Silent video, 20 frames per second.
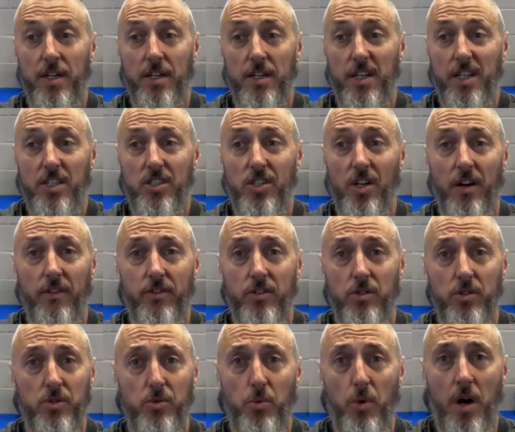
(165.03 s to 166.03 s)
each other
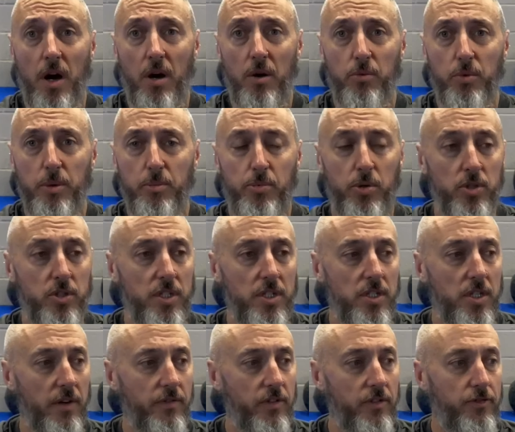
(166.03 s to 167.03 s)
as well. We push each
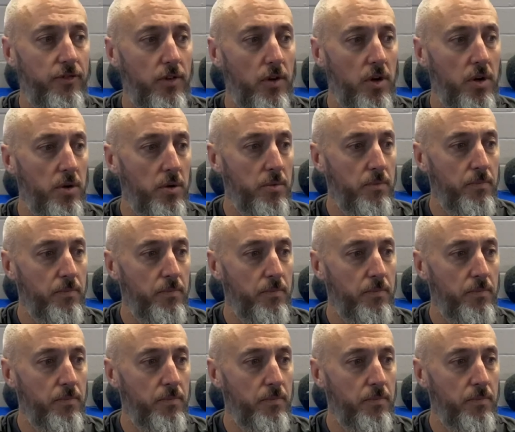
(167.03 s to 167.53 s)
other through.